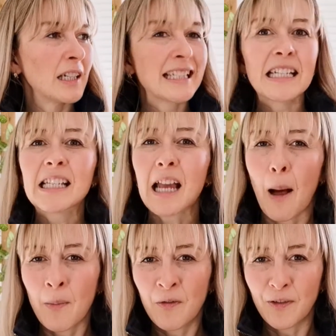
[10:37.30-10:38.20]

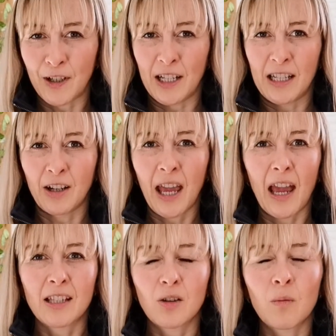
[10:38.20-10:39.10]
discomfort.
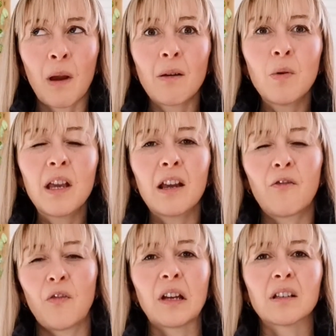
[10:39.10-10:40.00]
Okay, so maybe
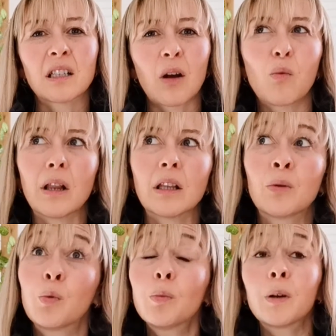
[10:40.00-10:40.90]
it feels like, well, it
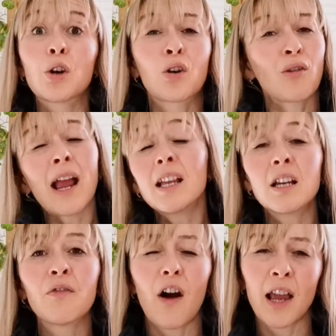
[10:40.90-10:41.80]
would be great
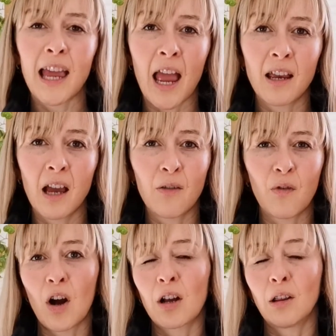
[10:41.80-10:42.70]
if
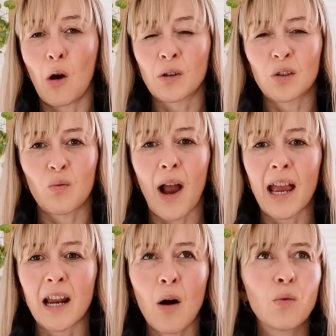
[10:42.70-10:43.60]
I lost
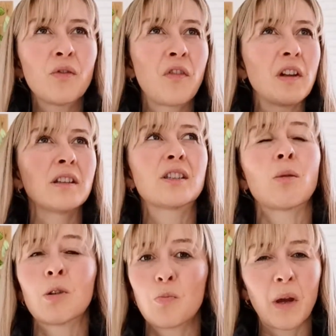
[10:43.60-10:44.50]
weight. I would feel so
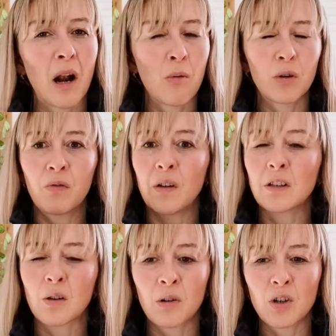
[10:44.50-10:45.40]
much better. I would feel
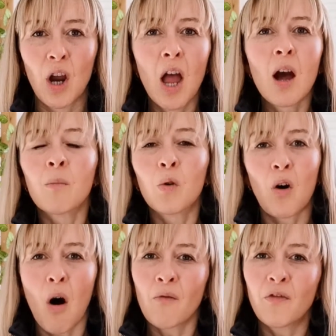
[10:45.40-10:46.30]
so much more
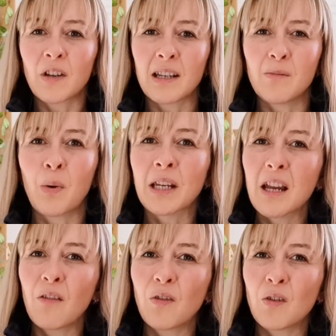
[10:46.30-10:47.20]
confident. But
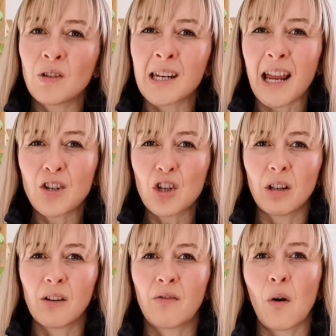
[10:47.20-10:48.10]
if you
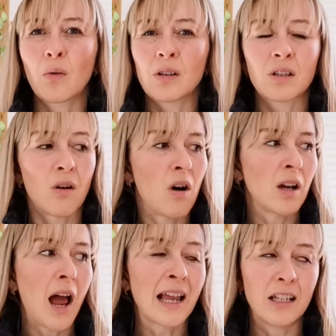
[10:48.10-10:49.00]
naturally focus
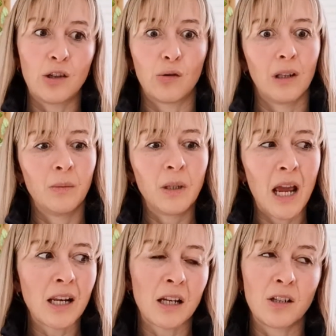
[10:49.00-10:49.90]
on, I need to
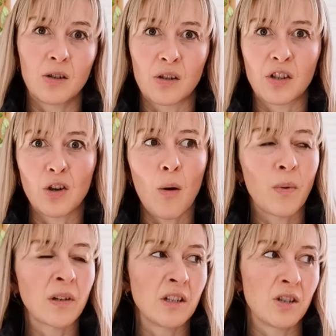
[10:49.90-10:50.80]
eliminate, I need to stop,
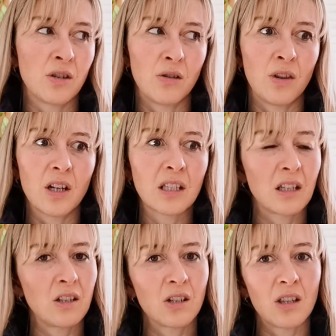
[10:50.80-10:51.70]
I need to do this, I
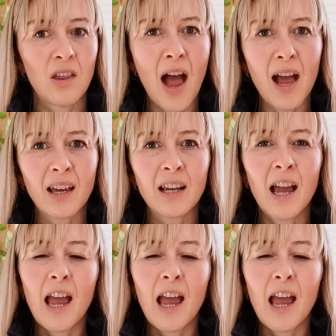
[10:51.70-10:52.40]
need to do that,